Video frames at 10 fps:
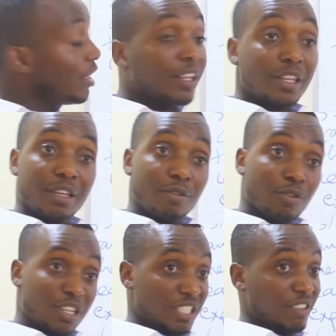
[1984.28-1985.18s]
this
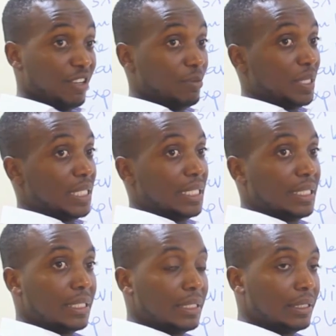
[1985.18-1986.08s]

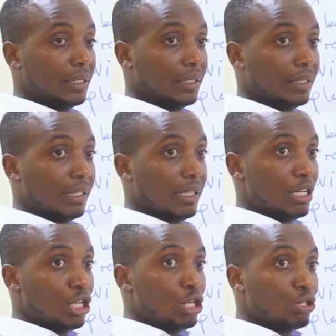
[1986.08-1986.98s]
47%.
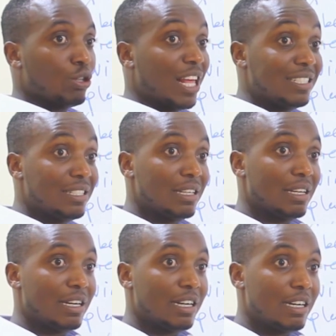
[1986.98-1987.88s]
So that's
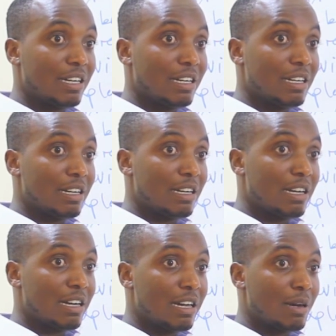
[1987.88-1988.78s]

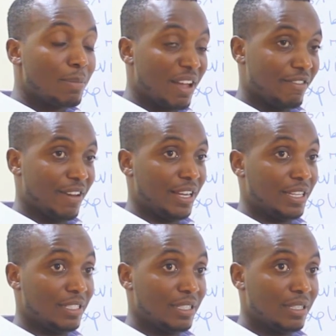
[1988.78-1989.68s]

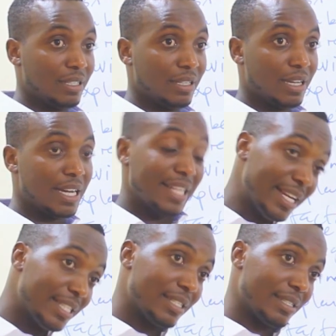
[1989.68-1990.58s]
Bi-Variate
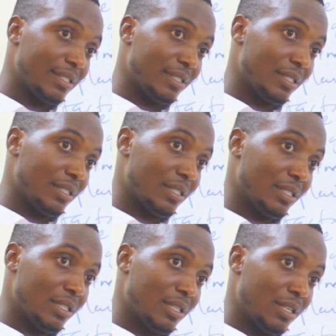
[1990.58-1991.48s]
analysis.
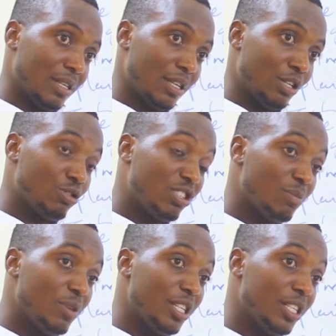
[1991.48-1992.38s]
You
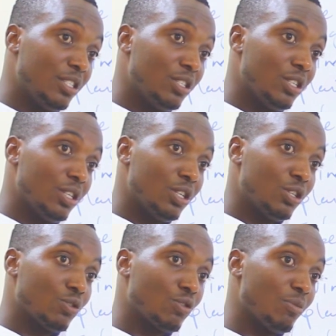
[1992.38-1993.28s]
simply need
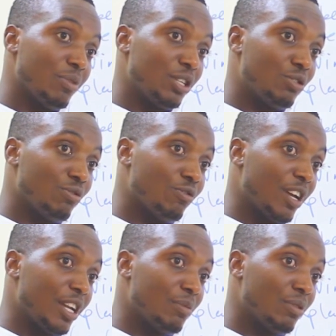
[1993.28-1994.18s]
to compare two
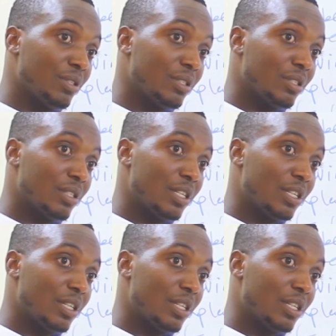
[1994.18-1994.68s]
variables,